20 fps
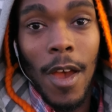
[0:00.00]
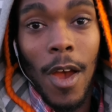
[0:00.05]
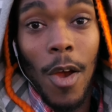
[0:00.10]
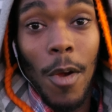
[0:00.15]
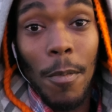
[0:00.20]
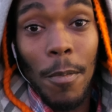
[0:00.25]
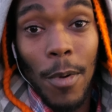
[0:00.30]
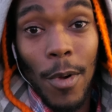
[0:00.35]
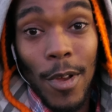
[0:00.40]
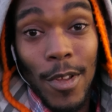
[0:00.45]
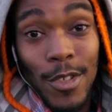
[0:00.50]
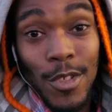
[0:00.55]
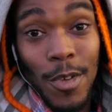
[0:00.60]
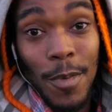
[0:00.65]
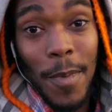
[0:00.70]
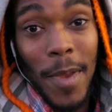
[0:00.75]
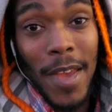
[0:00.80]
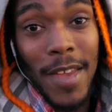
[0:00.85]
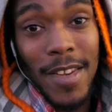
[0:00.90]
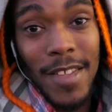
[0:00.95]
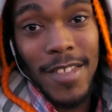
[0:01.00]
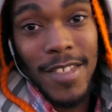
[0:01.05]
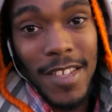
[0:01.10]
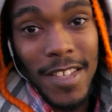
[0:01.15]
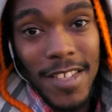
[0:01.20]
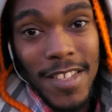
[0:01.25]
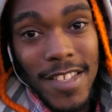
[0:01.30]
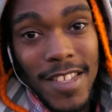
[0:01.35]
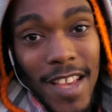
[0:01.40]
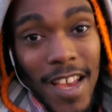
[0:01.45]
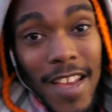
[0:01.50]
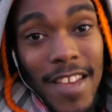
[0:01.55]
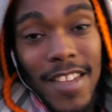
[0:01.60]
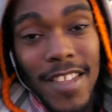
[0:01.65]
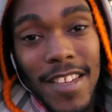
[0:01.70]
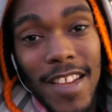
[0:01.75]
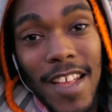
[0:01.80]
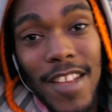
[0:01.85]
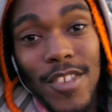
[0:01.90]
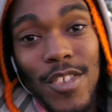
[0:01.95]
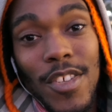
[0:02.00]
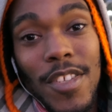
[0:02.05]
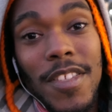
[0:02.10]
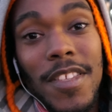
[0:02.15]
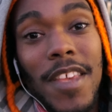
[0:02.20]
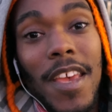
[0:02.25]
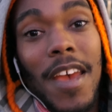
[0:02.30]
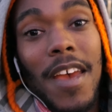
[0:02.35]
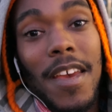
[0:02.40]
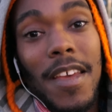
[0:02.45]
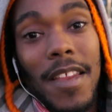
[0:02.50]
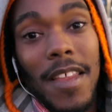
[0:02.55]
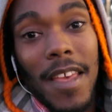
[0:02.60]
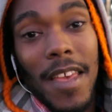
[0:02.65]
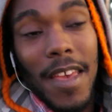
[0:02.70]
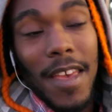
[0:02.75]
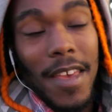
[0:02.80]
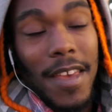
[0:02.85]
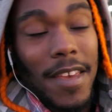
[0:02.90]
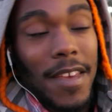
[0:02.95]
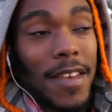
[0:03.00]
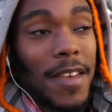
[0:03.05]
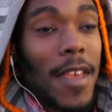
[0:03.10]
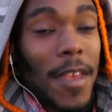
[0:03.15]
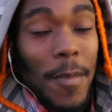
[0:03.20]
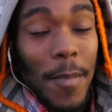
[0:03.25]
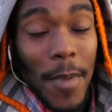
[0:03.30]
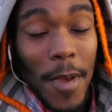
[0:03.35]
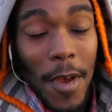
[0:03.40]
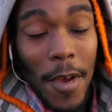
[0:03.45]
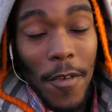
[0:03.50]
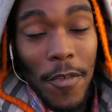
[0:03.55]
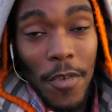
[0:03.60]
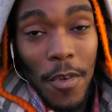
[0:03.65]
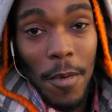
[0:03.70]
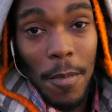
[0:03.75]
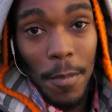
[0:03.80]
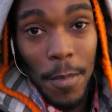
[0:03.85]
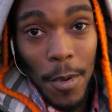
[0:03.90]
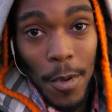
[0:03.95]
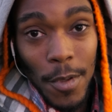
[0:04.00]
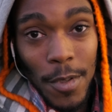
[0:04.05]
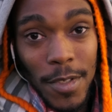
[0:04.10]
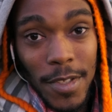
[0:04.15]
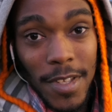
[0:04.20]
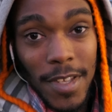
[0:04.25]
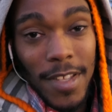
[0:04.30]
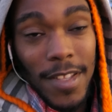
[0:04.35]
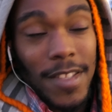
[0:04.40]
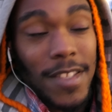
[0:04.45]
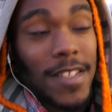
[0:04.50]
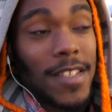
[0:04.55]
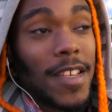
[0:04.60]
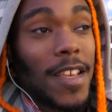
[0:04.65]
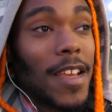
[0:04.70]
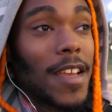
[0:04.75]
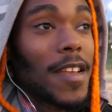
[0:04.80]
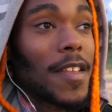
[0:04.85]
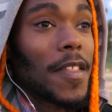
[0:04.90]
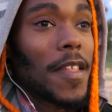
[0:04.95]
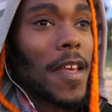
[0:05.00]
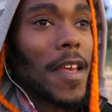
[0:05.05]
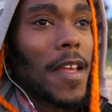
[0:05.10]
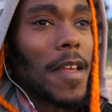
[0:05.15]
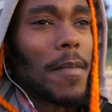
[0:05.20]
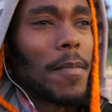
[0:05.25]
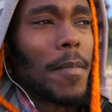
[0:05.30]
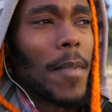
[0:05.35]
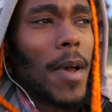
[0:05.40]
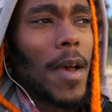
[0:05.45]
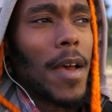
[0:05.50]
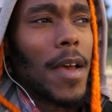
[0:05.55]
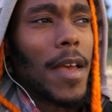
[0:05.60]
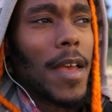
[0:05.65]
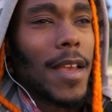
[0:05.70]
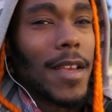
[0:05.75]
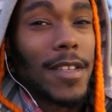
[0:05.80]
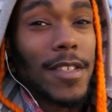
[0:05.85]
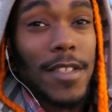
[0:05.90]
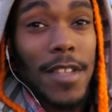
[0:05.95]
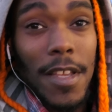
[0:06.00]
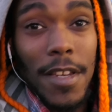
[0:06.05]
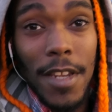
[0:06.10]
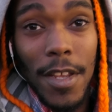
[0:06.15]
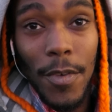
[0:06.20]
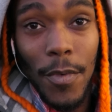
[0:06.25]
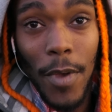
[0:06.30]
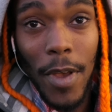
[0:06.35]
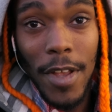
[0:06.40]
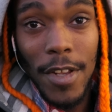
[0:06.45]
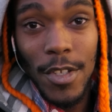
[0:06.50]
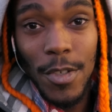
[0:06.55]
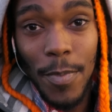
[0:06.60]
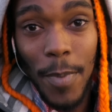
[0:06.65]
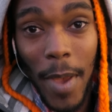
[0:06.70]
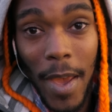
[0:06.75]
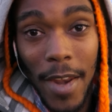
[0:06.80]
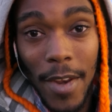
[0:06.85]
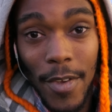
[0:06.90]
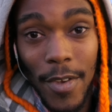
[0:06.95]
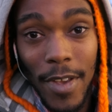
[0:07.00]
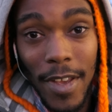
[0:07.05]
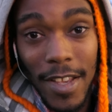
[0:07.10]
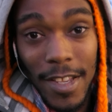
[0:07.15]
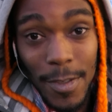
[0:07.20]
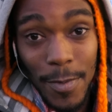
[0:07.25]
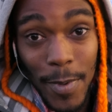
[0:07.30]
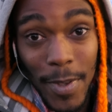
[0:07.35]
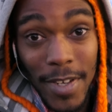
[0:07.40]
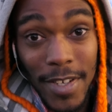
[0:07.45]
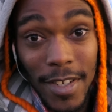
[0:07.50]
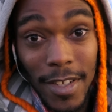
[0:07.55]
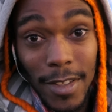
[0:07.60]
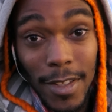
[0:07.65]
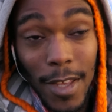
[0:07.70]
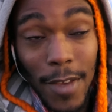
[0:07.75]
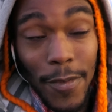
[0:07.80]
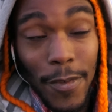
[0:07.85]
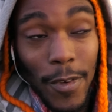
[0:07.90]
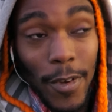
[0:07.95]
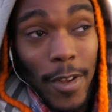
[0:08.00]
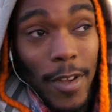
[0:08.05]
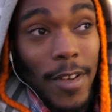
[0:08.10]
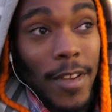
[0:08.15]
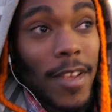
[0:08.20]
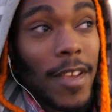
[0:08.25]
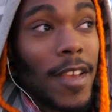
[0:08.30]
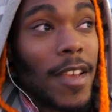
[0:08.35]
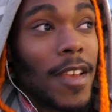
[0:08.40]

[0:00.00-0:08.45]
Homeboy Jermaine is excited. I just got a email from Boosted saying that my extended range battery has been delivered,